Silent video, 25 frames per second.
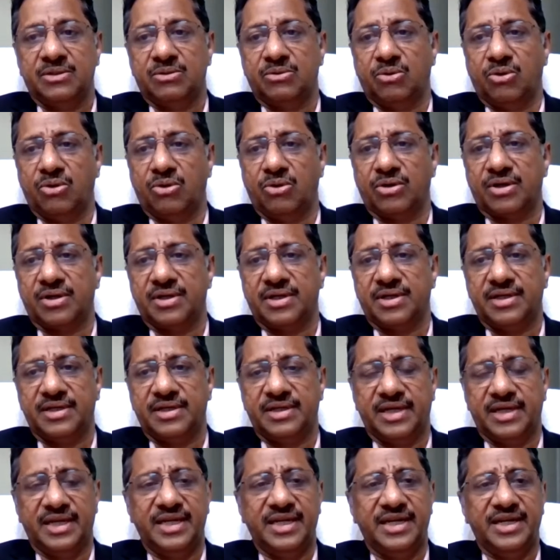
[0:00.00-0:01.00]
or
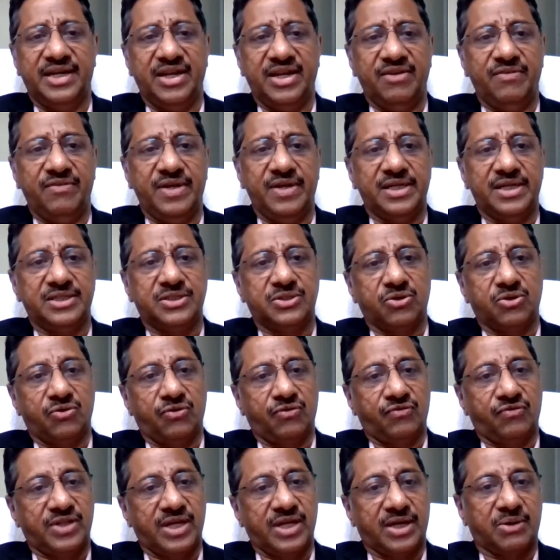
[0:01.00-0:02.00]
any deviation
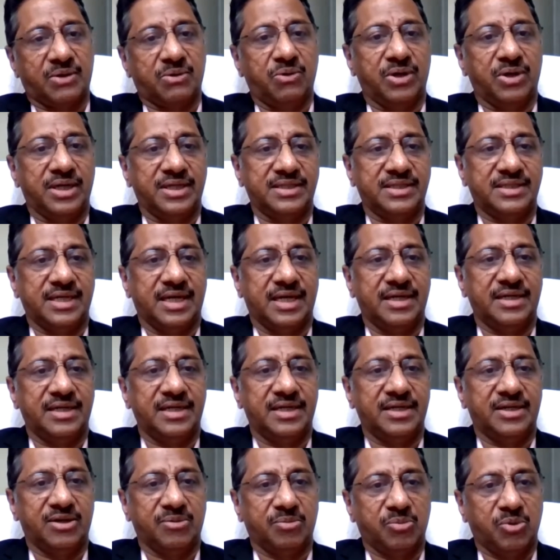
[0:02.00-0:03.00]
of the accounting
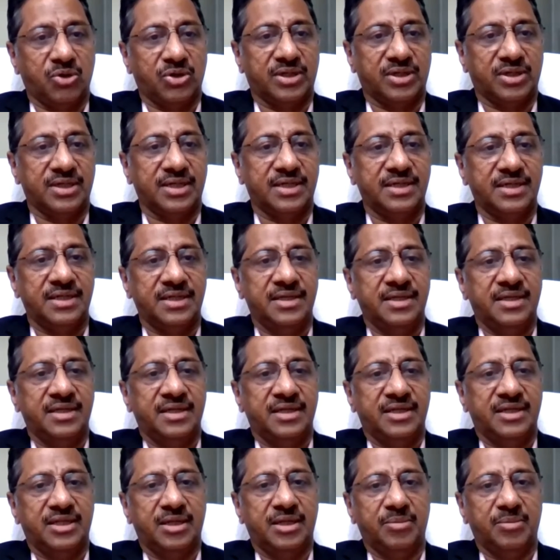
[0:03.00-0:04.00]
standard reported.
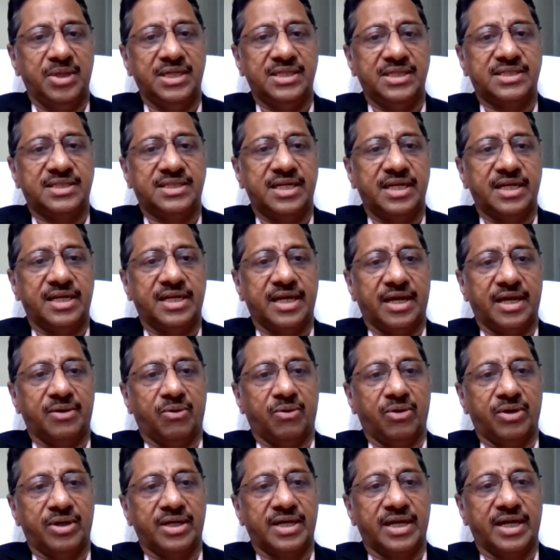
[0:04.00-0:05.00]
The ministry can
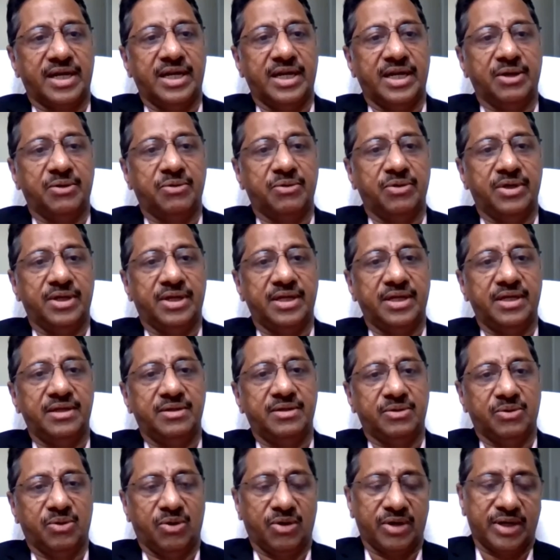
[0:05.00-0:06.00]
order an inquiry
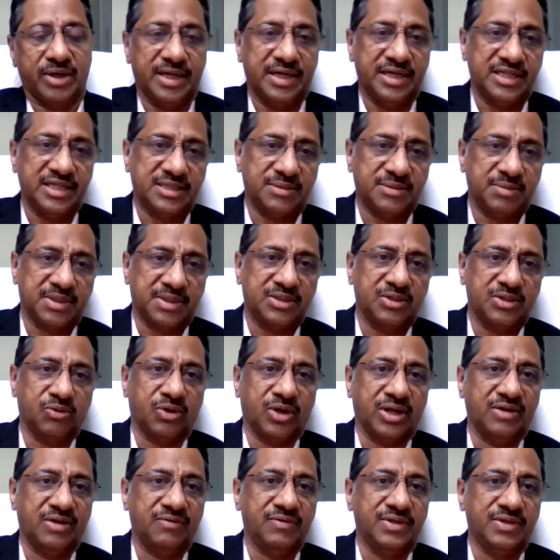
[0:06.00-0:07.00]
or an inspection
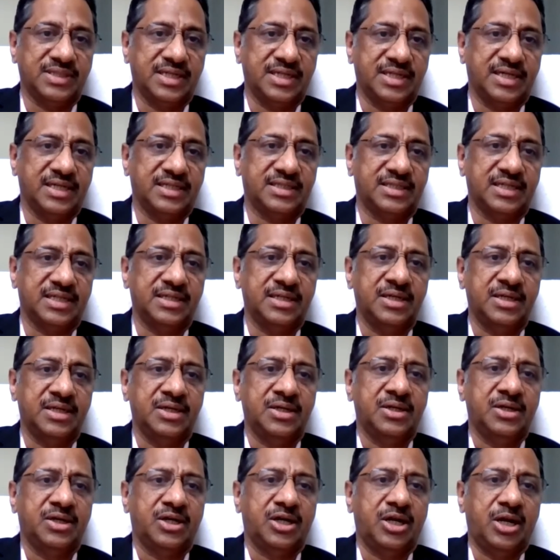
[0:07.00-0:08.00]
or investigation
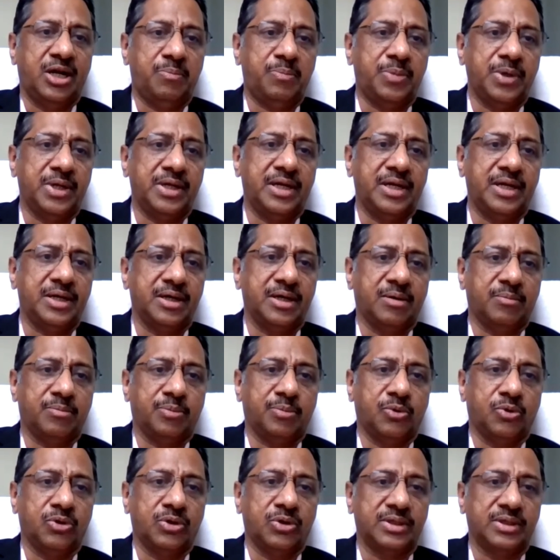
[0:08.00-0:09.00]
depending
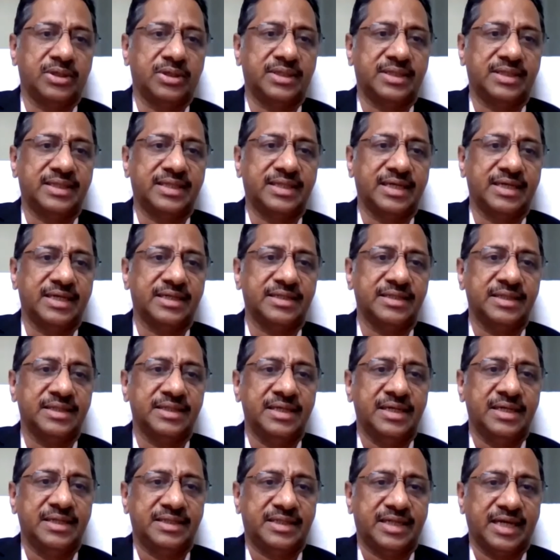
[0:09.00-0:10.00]
upon the
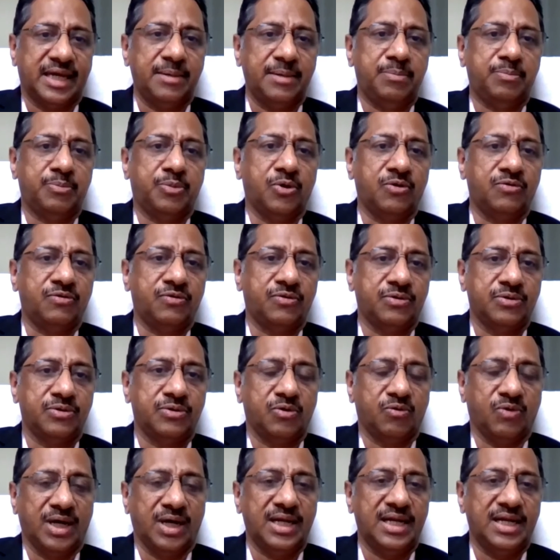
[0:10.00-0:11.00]
type of
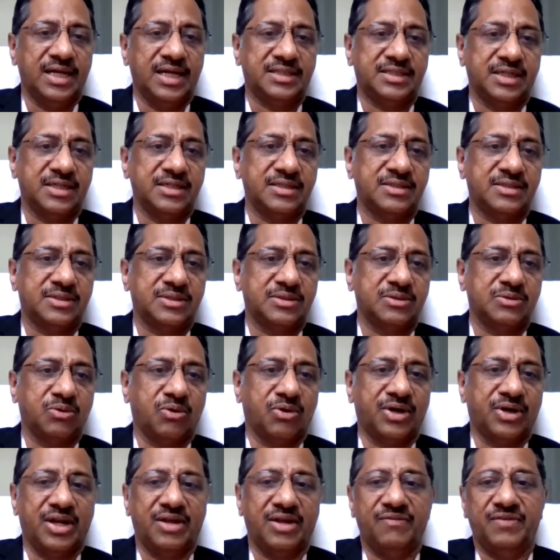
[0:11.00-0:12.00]
violations
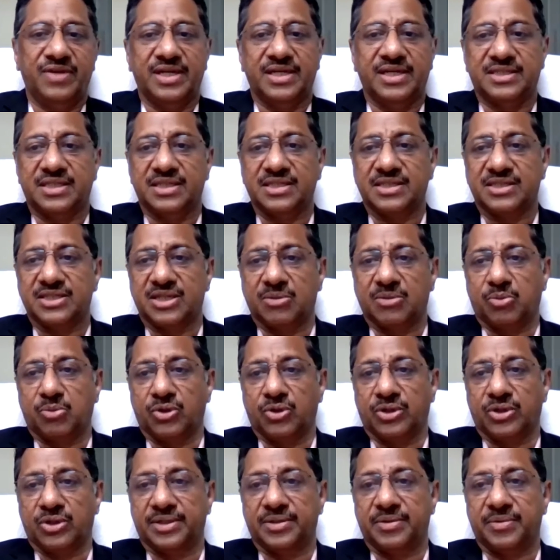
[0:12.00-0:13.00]
or deviations
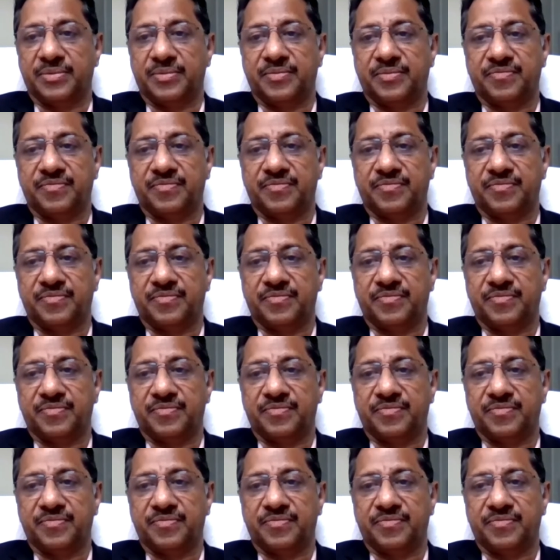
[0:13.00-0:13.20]
reported.